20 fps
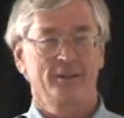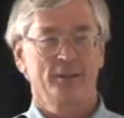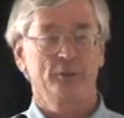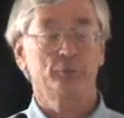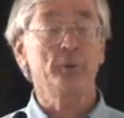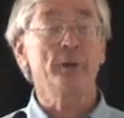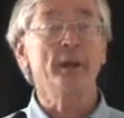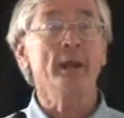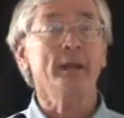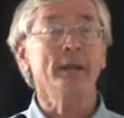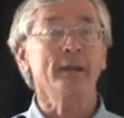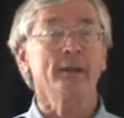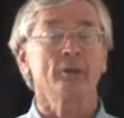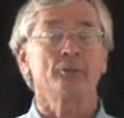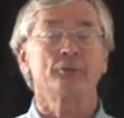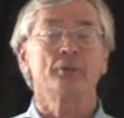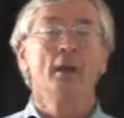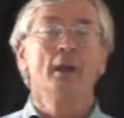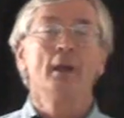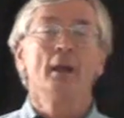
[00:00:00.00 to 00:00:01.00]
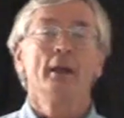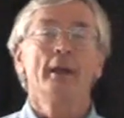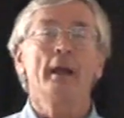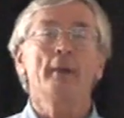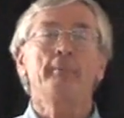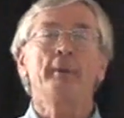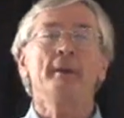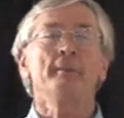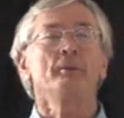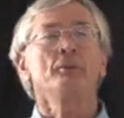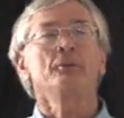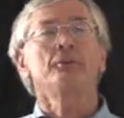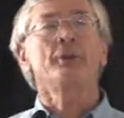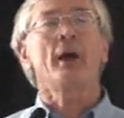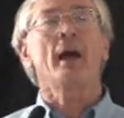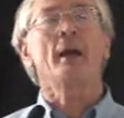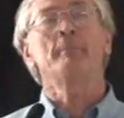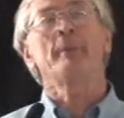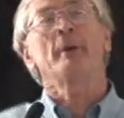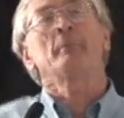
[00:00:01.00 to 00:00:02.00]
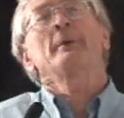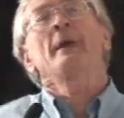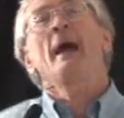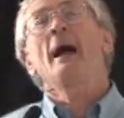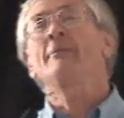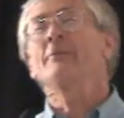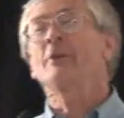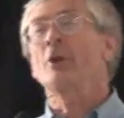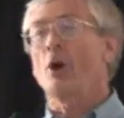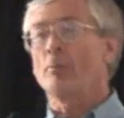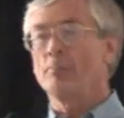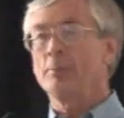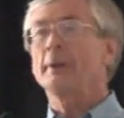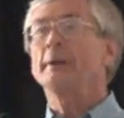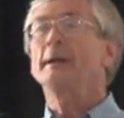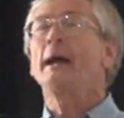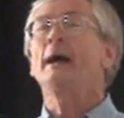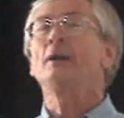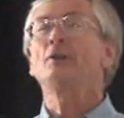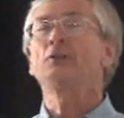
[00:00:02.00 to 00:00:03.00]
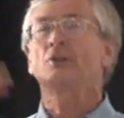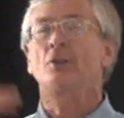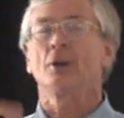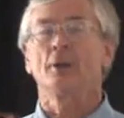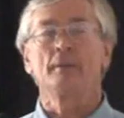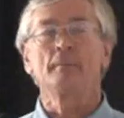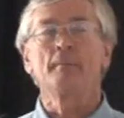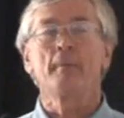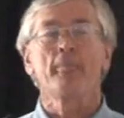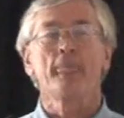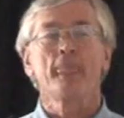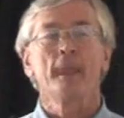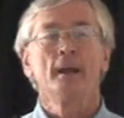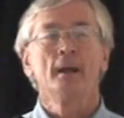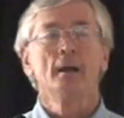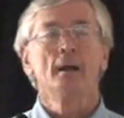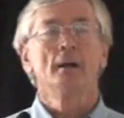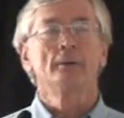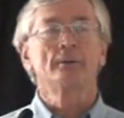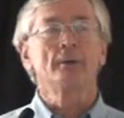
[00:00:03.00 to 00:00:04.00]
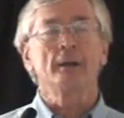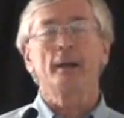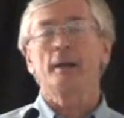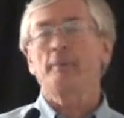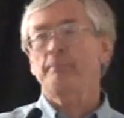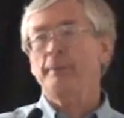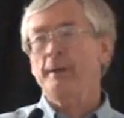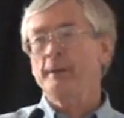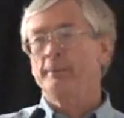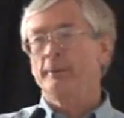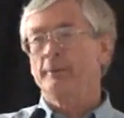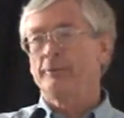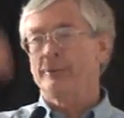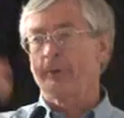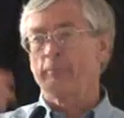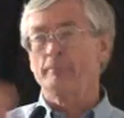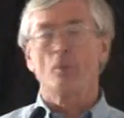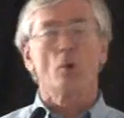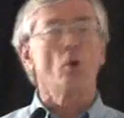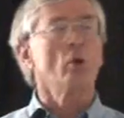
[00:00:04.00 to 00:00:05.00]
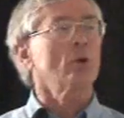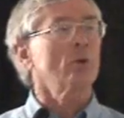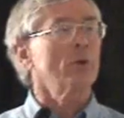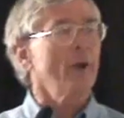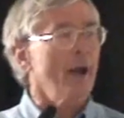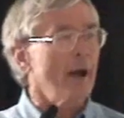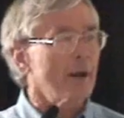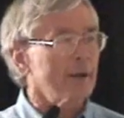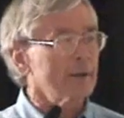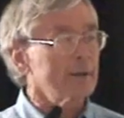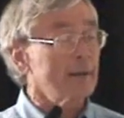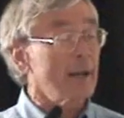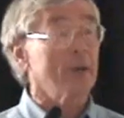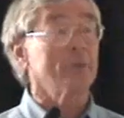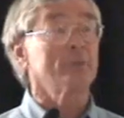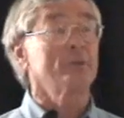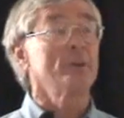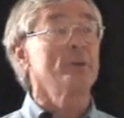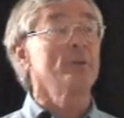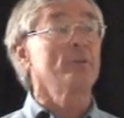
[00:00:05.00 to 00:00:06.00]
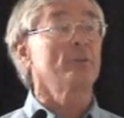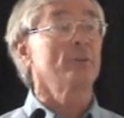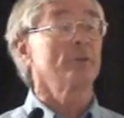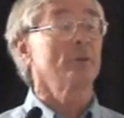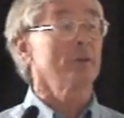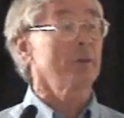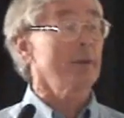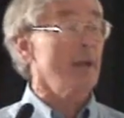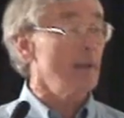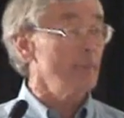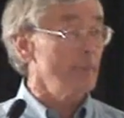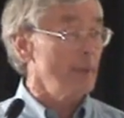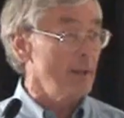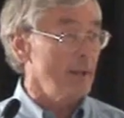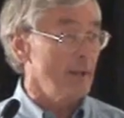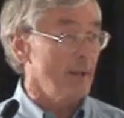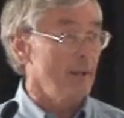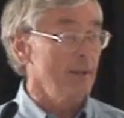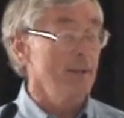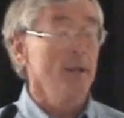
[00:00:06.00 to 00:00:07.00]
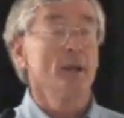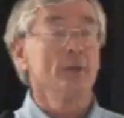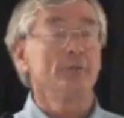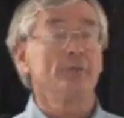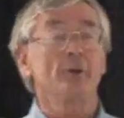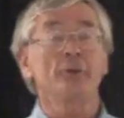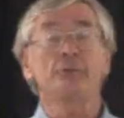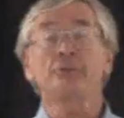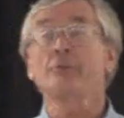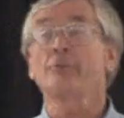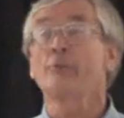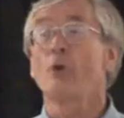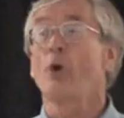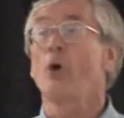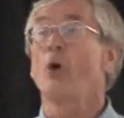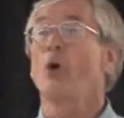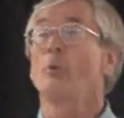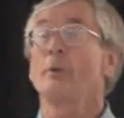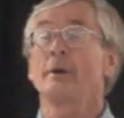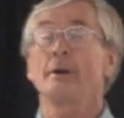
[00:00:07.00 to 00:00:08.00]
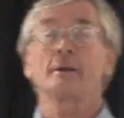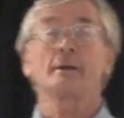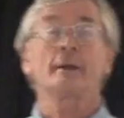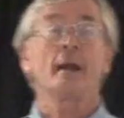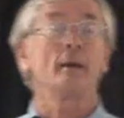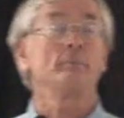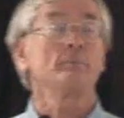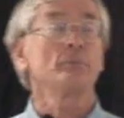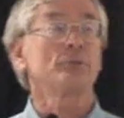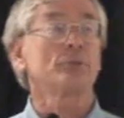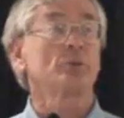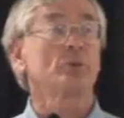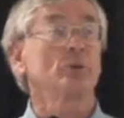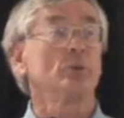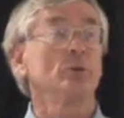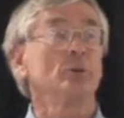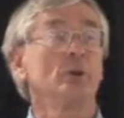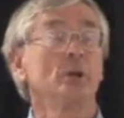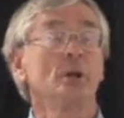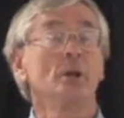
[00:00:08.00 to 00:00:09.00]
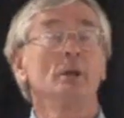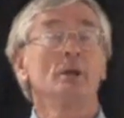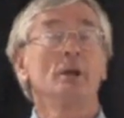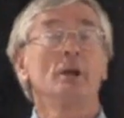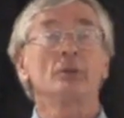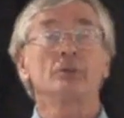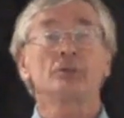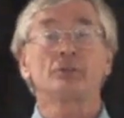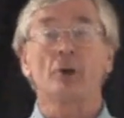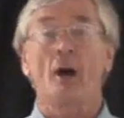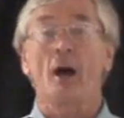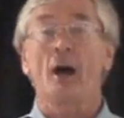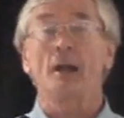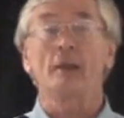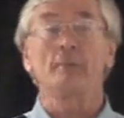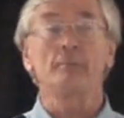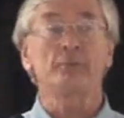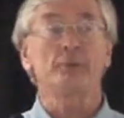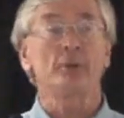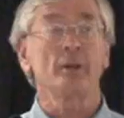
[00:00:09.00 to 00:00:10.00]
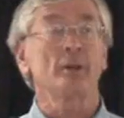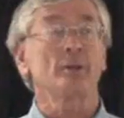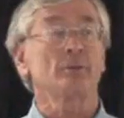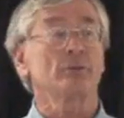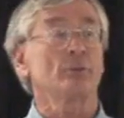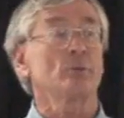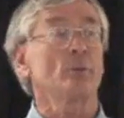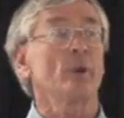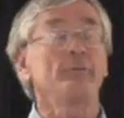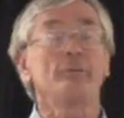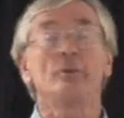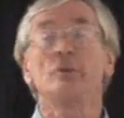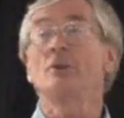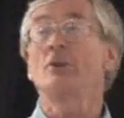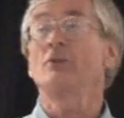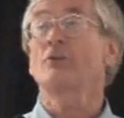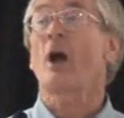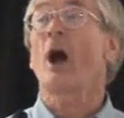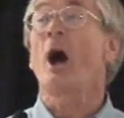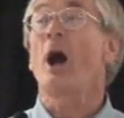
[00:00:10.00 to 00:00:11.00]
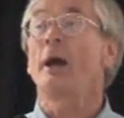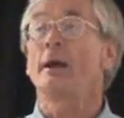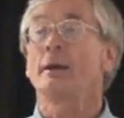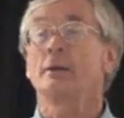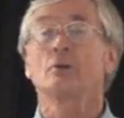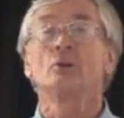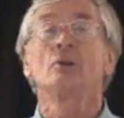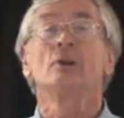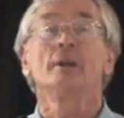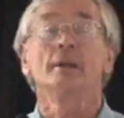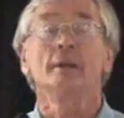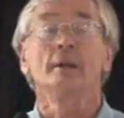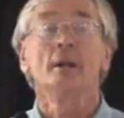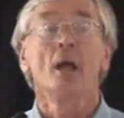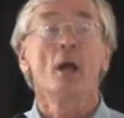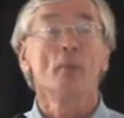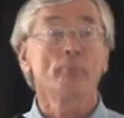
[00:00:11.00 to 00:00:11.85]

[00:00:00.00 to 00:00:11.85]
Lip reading: It's ridiculous. Now, people say, but we have an obligation to let people from more crowded countries come here. First of all, when it comes to asylum seekers and refugees, I agree.